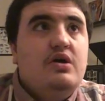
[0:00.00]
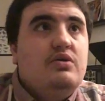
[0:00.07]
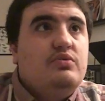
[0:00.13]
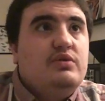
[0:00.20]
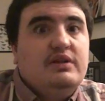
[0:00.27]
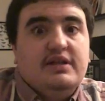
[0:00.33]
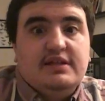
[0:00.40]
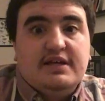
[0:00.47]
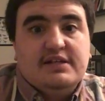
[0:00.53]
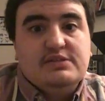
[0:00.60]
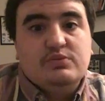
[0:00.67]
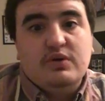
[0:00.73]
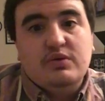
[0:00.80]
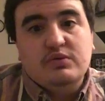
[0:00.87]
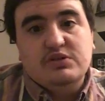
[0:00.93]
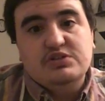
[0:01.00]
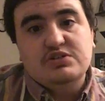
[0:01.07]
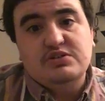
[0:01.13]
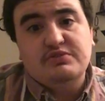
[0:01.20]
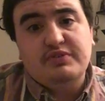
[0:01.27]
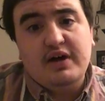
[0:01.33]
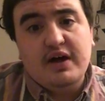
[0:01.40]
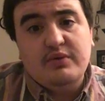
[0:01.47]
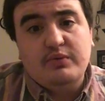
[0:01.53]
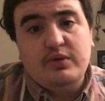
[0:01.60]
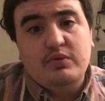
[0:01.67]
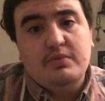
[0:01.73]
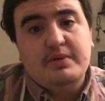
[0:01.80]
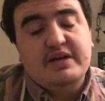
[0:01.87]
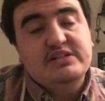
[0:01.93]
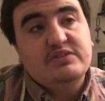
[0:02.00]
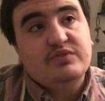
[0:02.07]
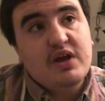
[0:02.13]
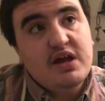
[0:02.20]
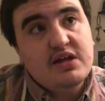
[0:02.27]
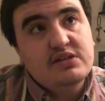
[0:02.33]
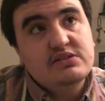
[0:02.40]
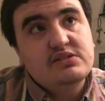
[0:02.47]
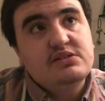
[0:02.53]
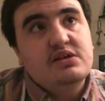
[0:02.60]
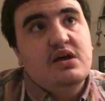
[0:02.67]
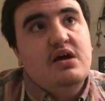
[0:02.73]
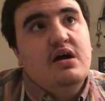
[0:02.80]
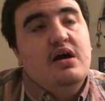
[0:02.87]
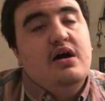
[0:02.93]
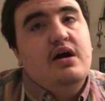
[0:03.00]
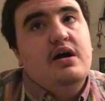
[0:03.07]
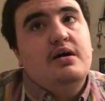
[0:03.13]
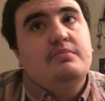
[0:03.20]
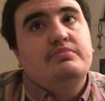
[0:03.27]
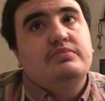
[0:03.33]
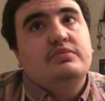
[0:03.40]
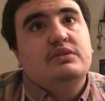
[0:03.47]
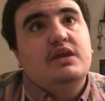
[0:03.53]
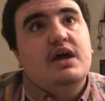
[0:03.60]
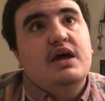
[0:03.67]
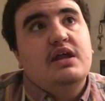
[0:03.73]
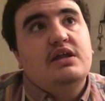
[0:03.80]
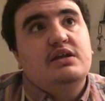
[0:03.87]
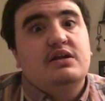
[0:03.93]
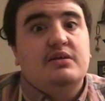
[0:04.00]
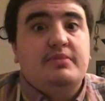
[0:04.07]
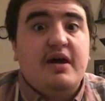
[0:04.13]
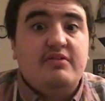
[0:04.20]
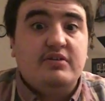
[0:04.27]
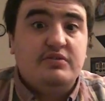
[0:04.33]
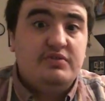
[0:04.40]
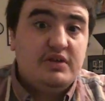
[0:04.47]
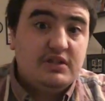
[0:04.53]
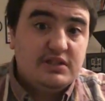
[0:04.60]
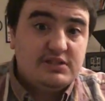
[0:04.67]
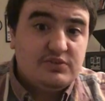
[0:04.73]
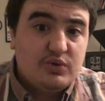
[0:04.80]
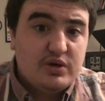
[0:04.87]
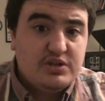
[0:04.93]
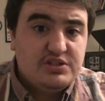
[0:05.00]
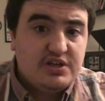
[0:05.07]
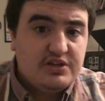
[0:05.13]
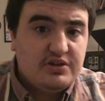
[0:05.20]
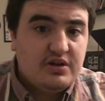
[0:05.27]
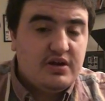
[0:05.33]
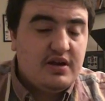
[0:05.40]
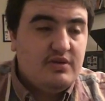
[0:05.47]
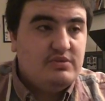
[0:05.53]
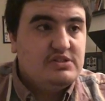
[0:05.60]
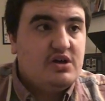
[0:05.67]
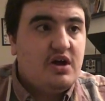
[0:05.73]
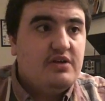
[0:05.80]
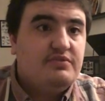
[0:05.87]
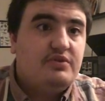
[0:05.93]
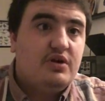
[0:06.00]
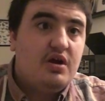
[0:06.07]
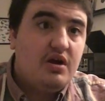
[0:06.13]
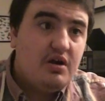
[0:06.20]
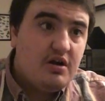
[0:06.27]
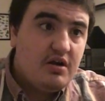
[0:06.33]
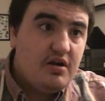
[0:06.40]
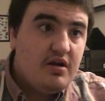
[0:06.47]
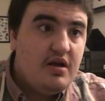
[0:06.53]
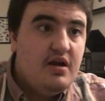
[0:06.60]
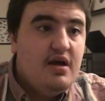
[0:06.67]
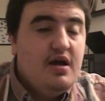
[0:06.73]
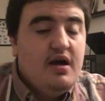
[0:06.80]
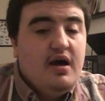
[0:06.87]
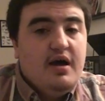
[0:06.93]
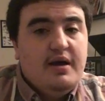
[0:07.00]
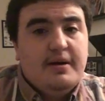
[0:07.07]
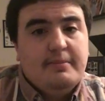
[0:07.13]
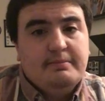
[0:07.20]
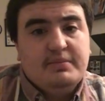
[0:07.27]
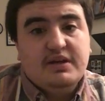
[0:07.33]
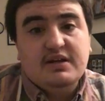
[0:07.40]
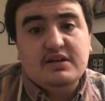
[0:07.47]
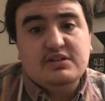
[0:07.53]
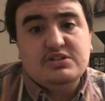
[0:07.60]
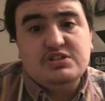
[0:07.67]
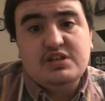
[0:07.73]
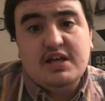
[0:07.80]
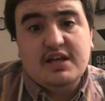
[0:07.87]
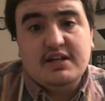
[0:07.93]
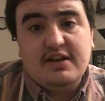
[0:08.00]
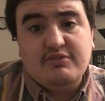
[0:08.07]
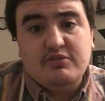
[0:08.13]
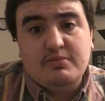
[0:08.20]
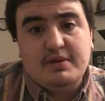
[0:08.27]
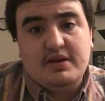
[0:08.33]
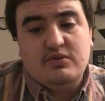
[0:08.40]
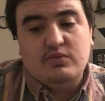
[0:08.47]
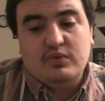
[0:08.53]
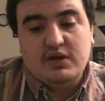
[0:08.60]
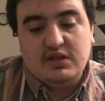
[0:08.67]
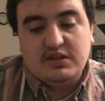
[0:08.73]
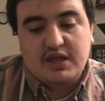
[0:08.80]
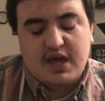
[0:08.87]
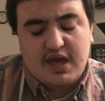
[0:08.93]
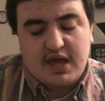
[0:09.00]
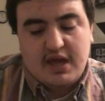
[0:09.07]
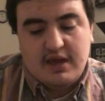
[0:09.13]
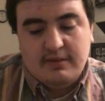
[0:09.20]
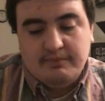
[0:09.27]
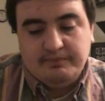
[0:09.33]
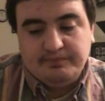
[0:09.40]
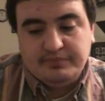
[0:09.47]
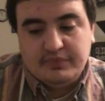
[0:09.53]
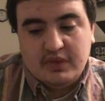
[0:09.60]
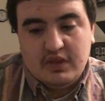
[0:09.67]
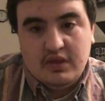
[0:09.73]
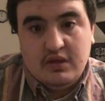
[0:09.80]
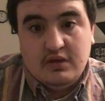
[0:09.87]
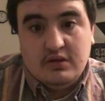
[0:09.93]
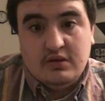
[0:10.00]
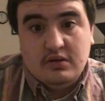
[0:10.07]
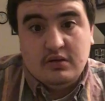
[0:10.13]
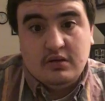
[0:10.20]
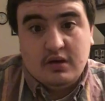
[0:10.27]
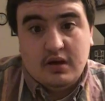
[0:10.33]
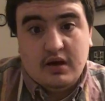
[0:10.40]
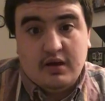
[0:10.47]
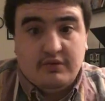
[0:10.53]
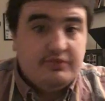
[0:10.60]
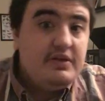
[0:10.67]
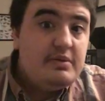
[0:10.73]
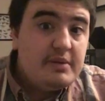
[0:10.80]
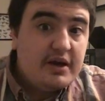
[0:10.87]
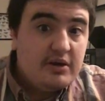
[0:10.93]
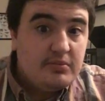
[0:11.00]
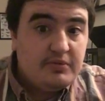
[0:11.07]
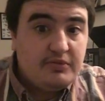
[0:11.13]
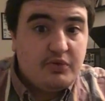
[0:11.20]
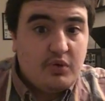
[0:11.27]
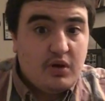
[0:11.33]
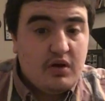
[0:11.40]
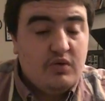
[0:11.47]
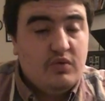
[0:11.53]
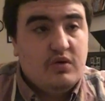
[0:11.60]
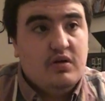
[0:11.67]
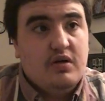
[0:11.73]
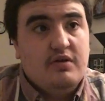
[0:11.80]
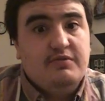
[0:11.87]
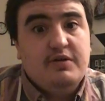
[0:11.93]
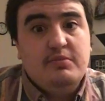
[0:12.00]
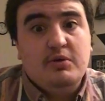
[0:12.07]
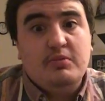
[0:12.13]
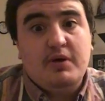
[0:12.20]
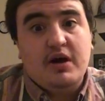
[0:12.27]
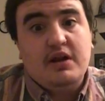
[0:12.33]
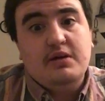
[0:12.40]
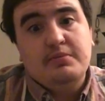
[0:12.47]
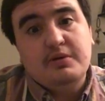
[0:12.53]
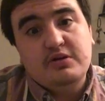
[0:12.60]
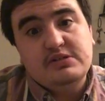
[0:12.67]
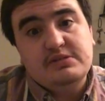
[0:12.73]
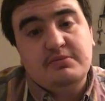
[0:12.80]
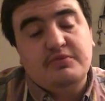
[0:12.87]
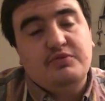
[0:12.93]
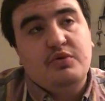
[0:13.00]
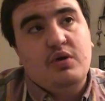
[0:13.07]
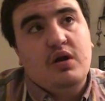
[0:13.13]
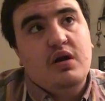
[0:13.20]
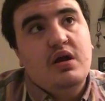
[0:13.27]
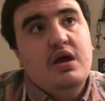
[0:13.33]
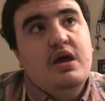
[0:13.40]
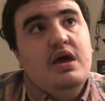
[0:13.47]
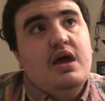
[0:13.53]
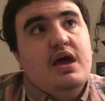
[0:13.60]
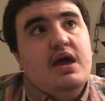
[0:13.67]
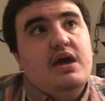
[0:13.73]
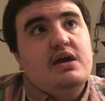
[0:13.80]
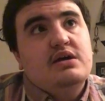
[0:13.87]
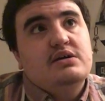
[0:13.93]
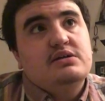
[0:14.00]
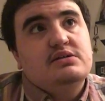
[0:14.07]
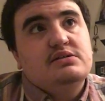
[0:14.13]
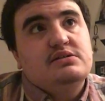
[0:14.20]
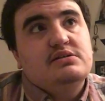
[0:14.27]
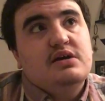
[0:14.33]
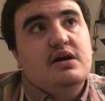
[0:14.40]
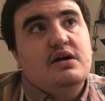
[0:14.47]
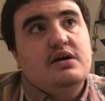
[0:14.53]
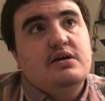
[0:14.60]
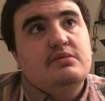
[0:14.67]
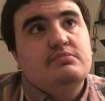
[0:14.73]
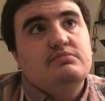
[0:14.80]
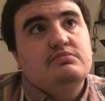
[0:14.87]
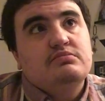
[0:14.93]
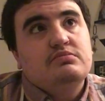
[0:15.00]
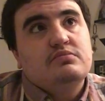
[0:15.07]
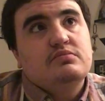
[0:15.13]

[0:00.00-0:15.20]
really that's what we should define. We were best friends um, that ended up having feelings for each other. It was odd for her um, because she had never been with a a female before or a female bodied person before and um,